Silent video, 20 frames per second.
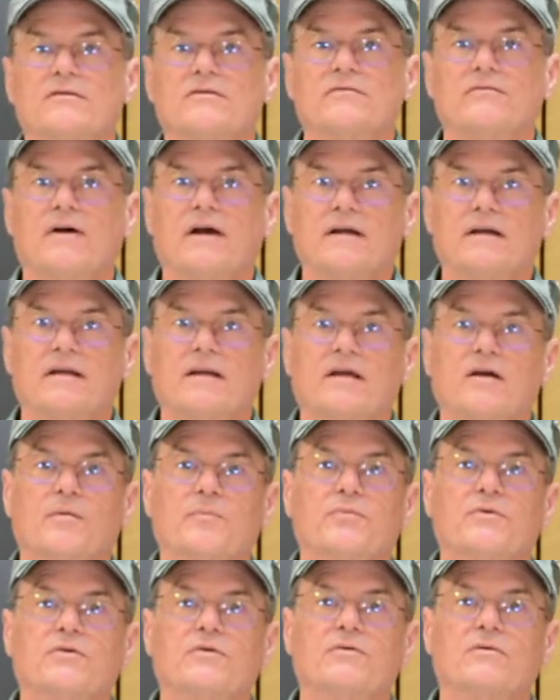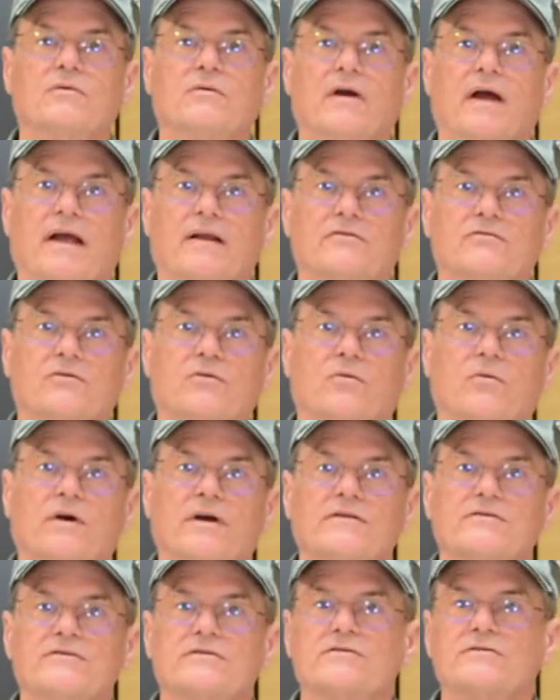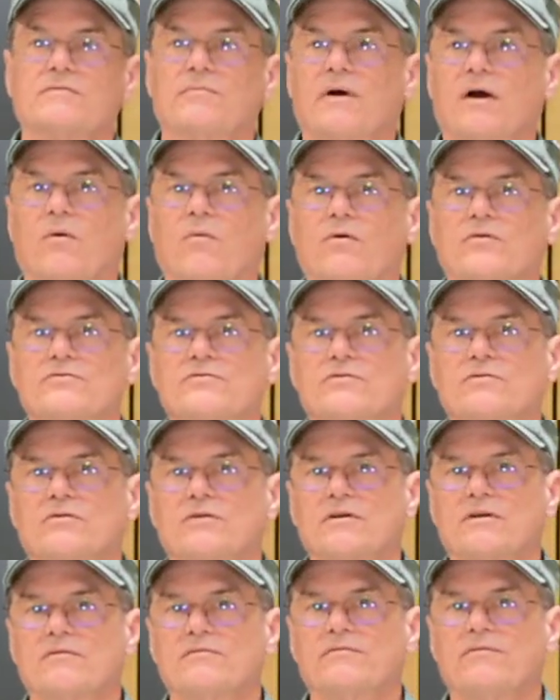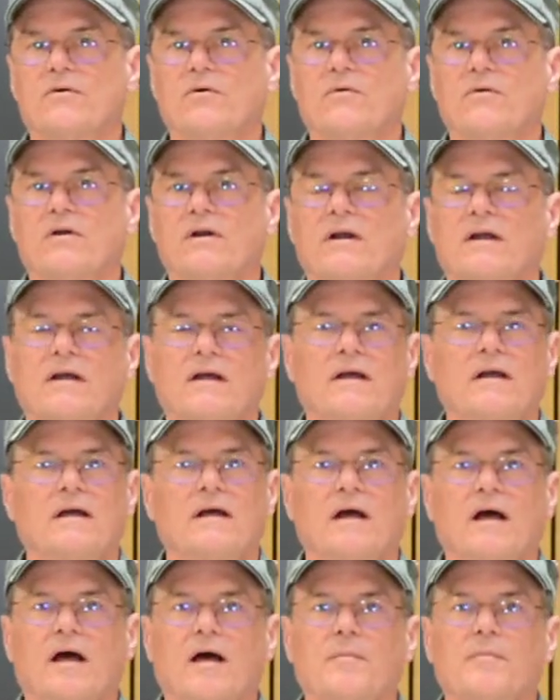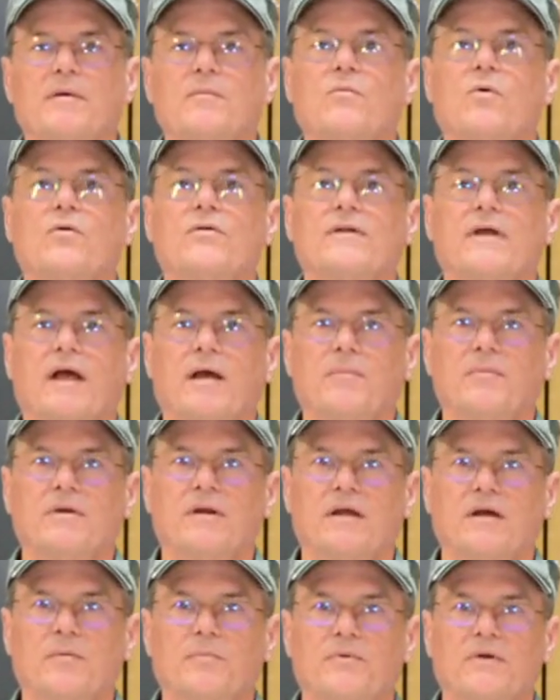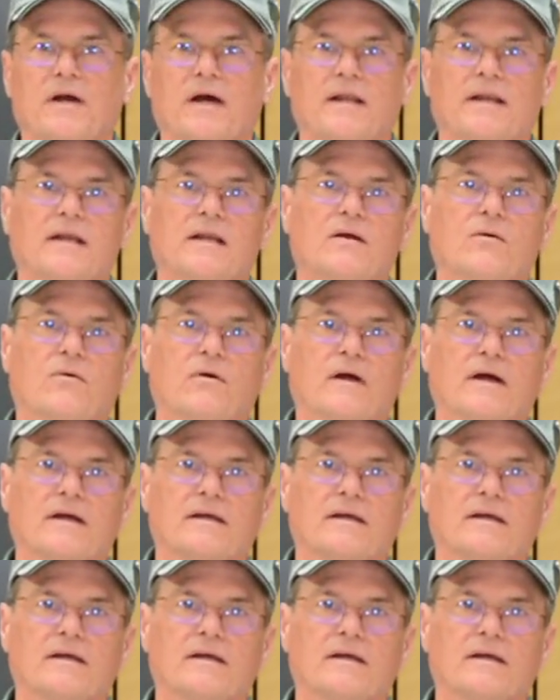If I can help you answer questions about what you're looking for, I'd be more than happy to help you out any way I